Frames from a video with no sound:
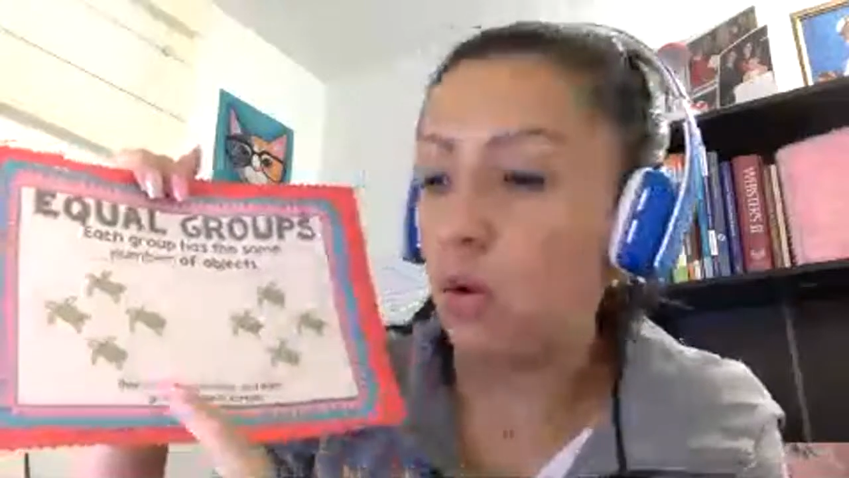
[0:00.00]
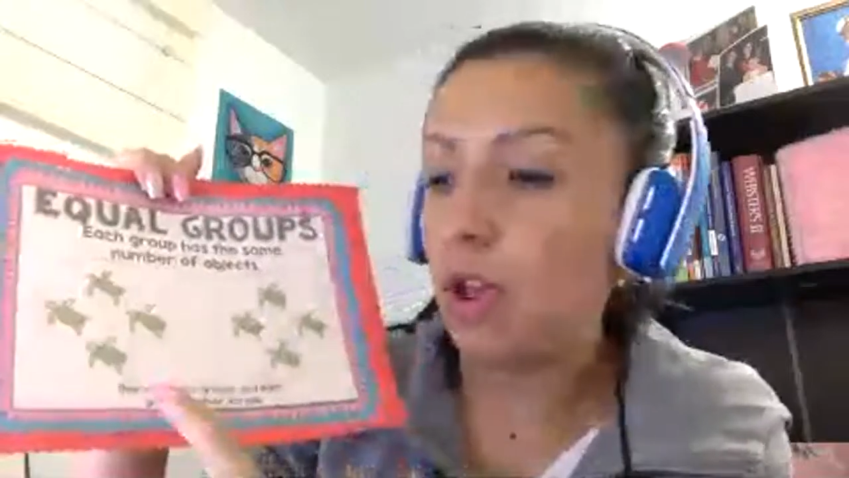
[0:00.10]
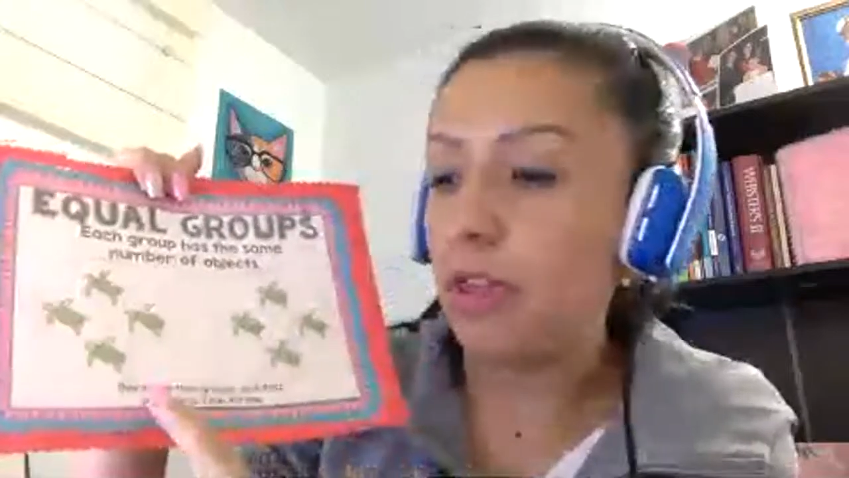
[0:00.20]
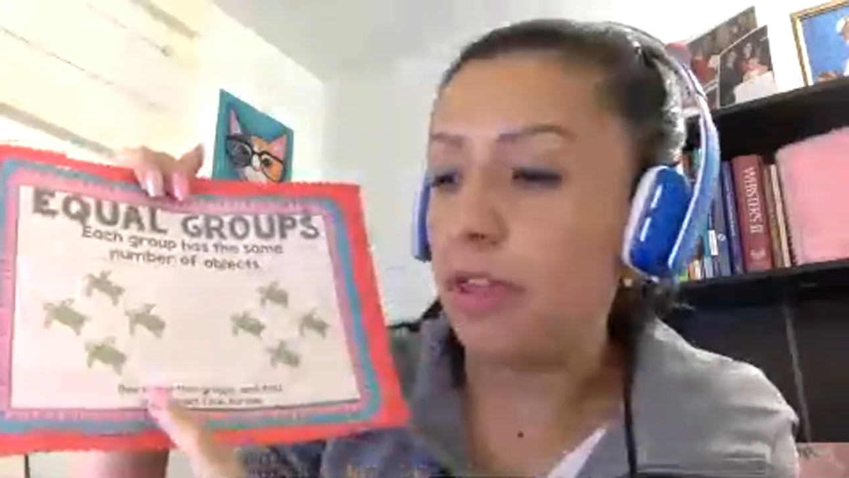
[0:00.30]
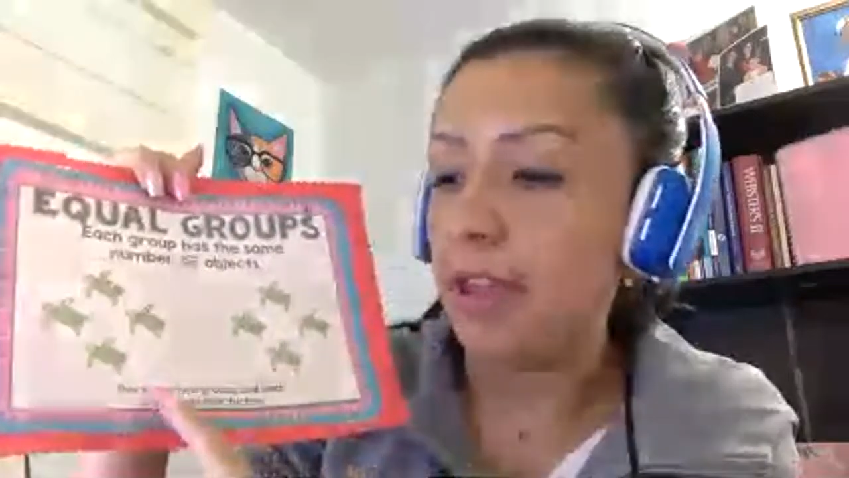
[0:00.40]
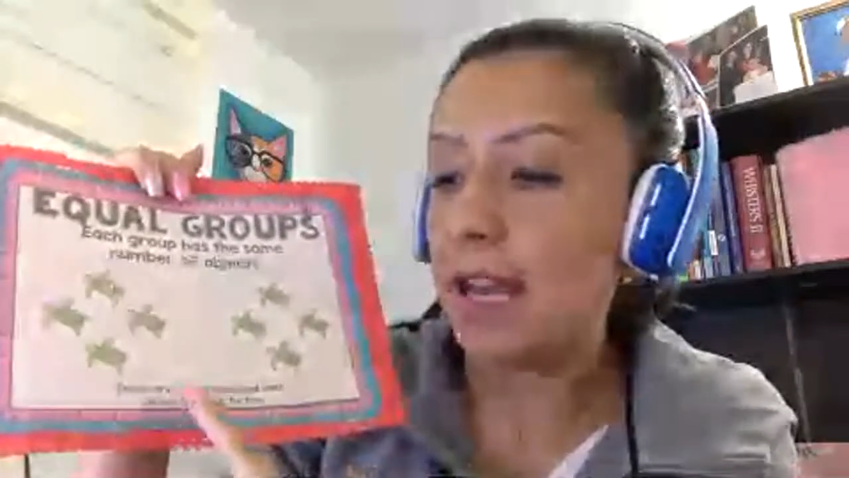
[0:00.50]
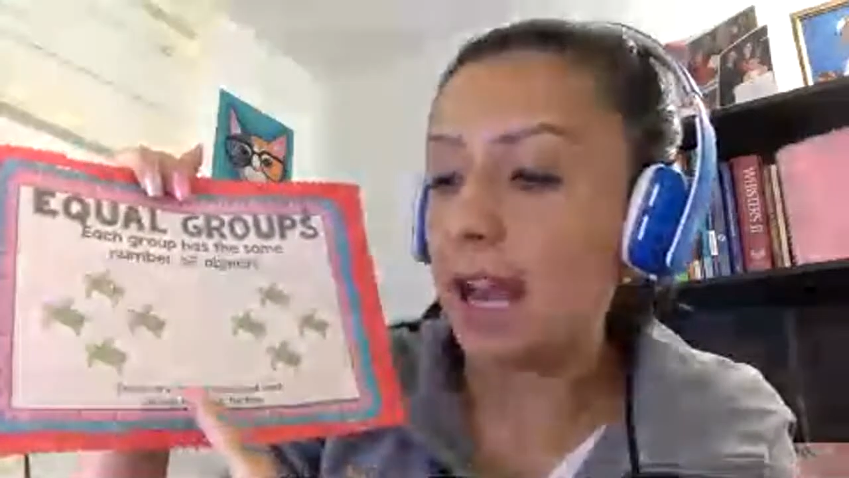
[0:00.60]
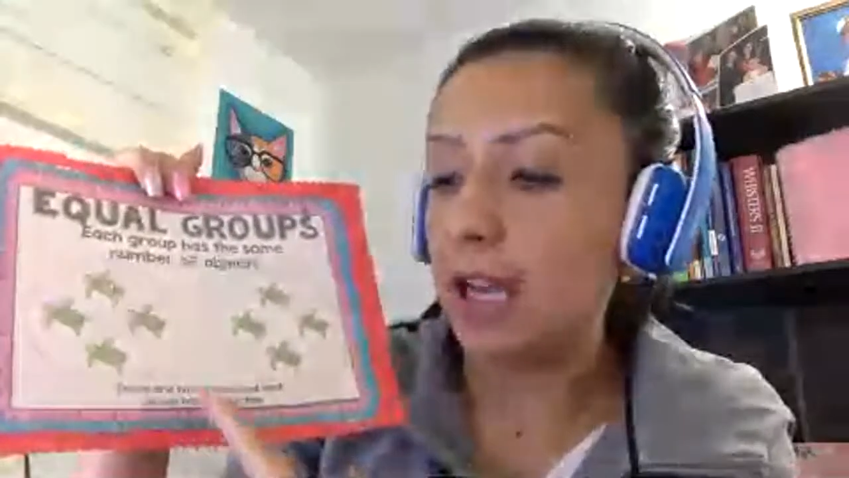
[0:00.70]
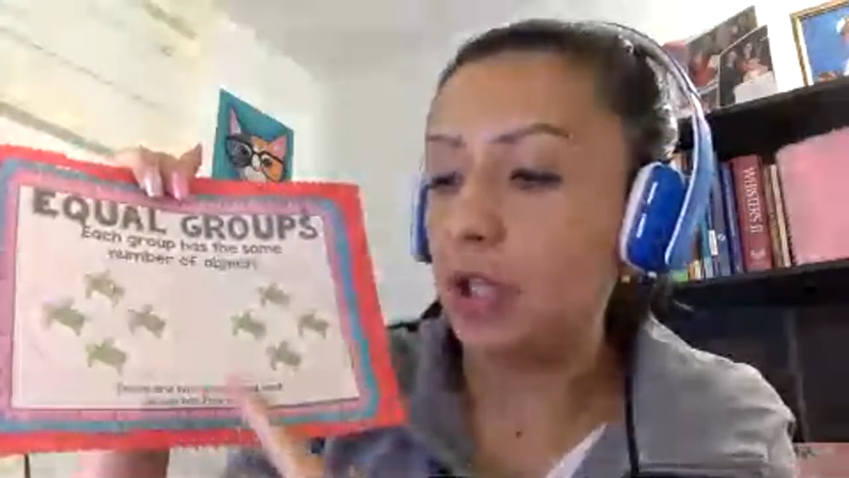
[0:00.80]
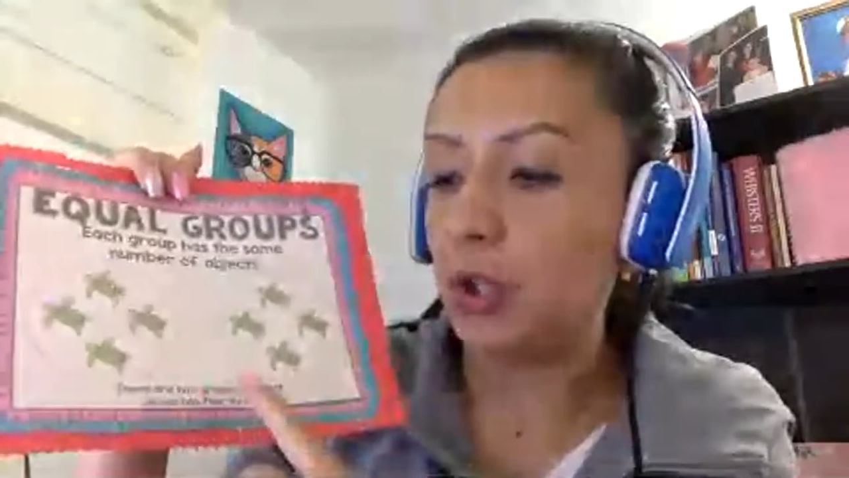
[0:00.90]
there
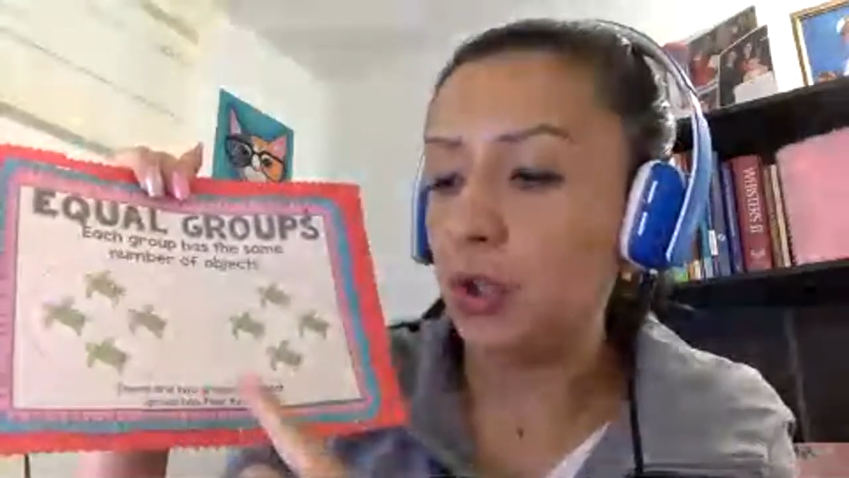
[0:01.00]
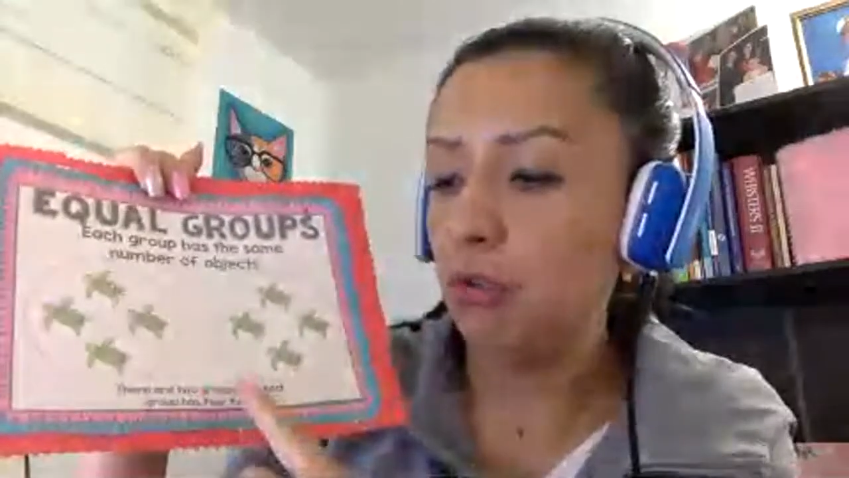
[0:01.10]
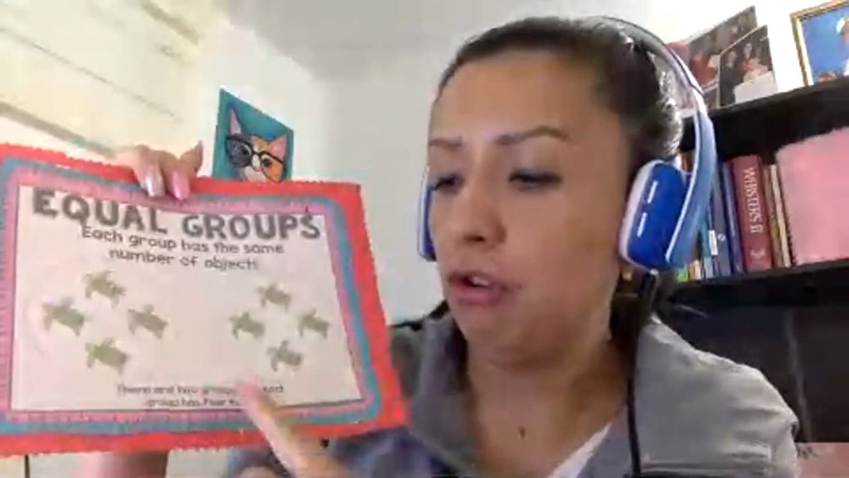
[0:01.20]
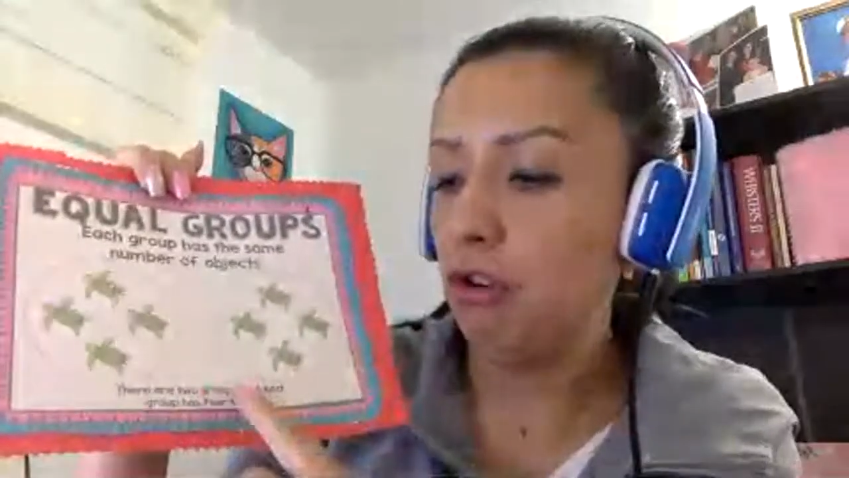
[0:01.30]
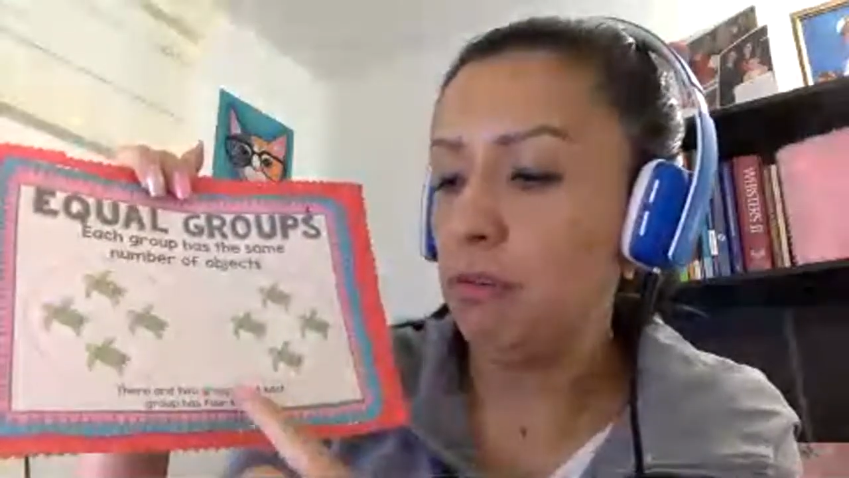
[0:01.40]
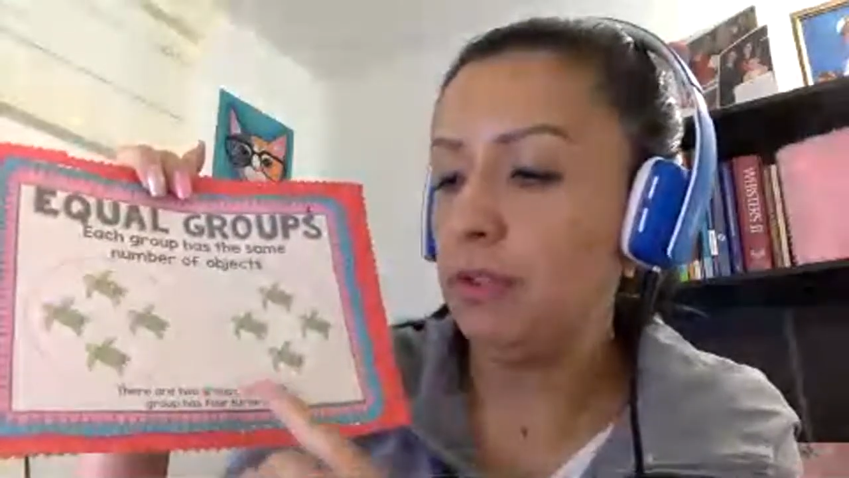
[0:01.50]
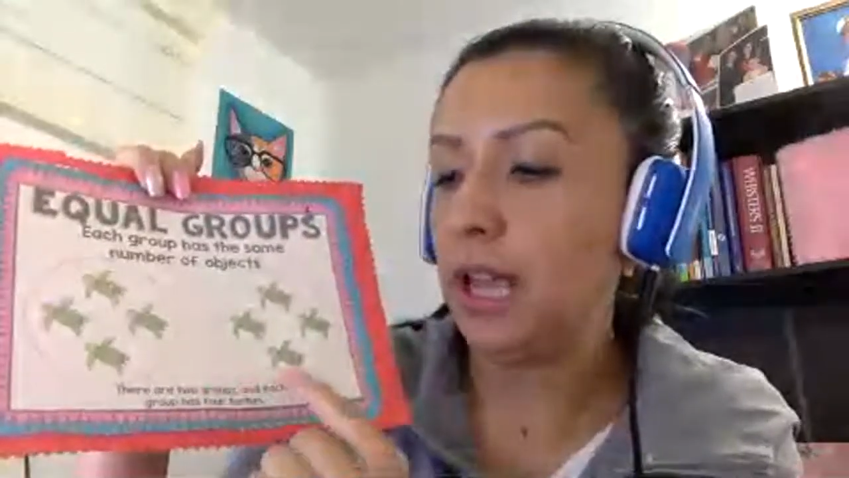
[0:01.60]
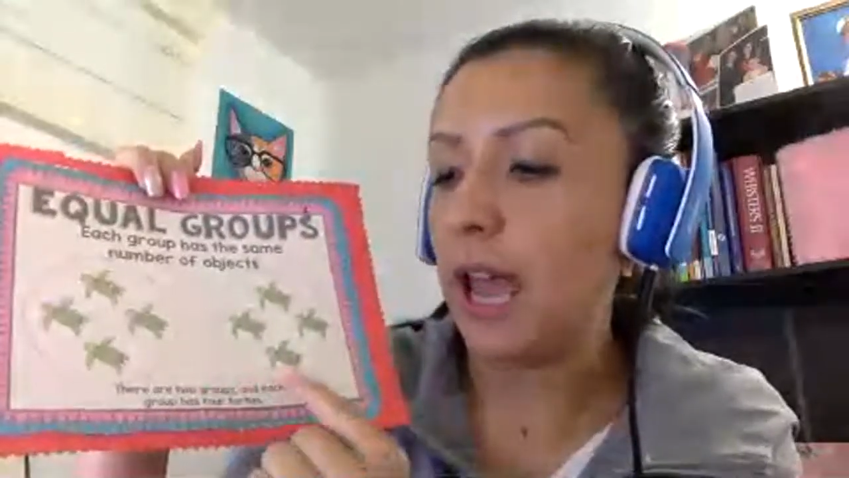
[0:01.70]
are 2 groups